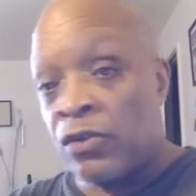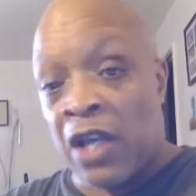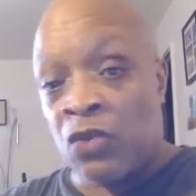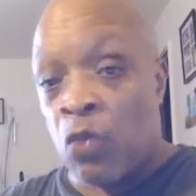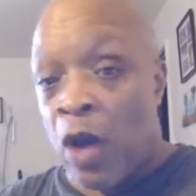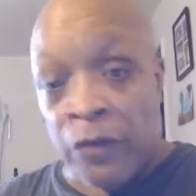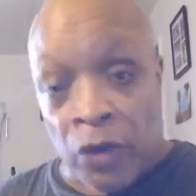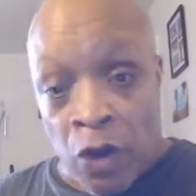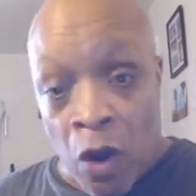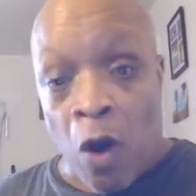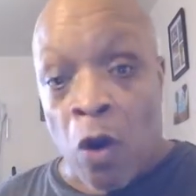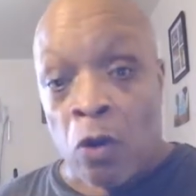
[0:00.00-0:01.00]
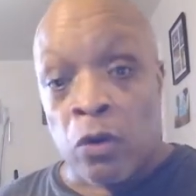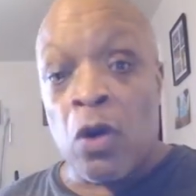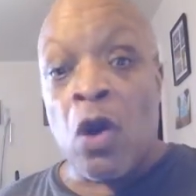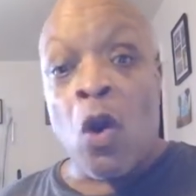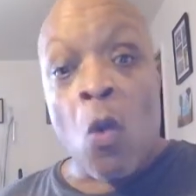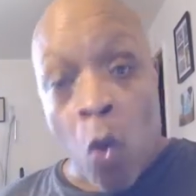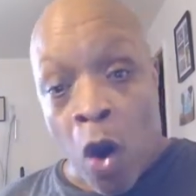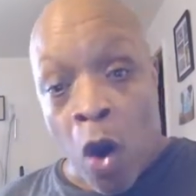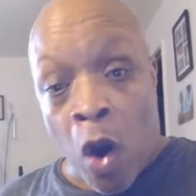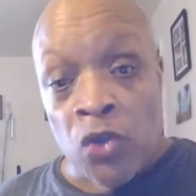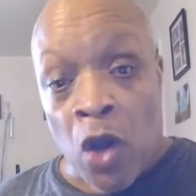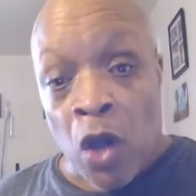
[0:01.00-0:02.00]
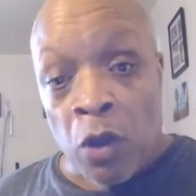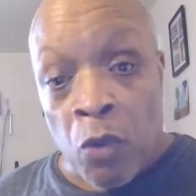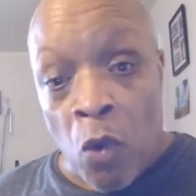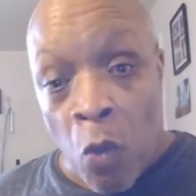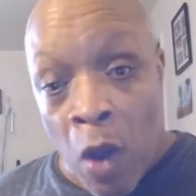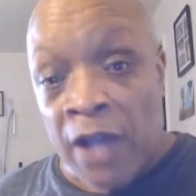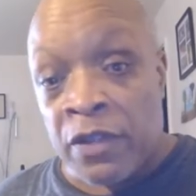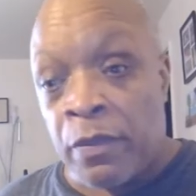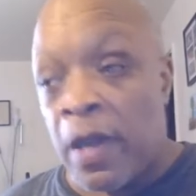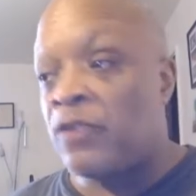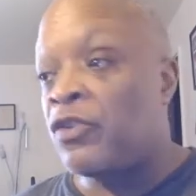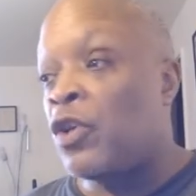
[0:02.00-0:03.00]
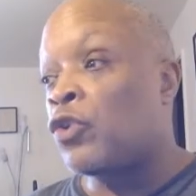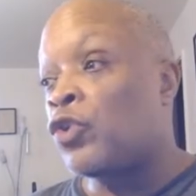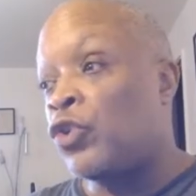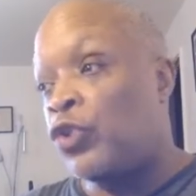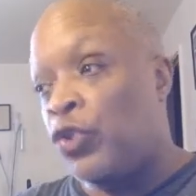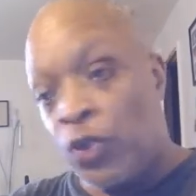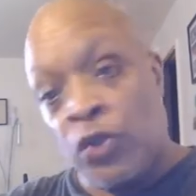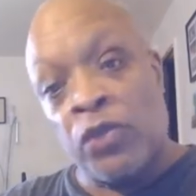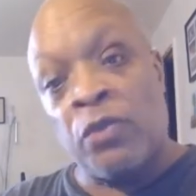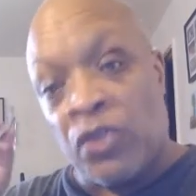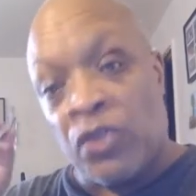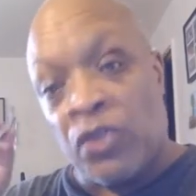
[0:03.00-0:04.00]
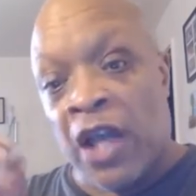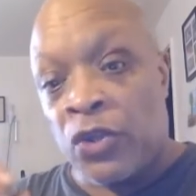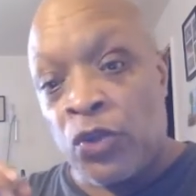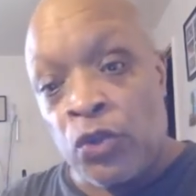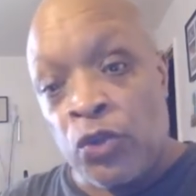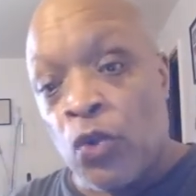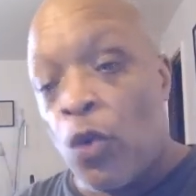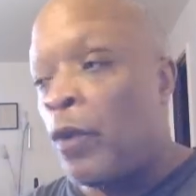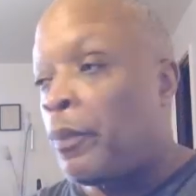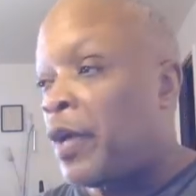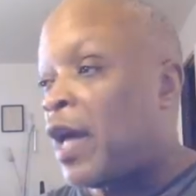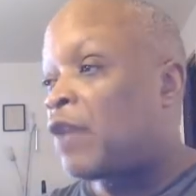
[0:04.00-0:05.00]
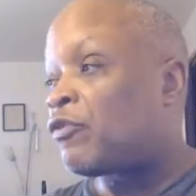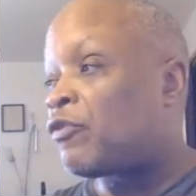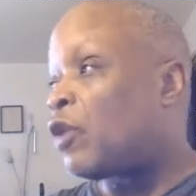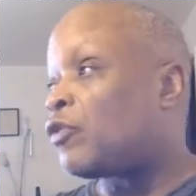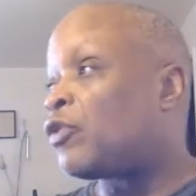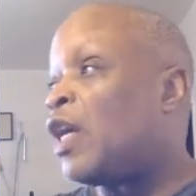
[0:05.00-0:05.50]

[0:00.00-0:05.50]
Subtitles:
That's why they're called water-soluble wax pastels, because you use them just like you use oil pastels,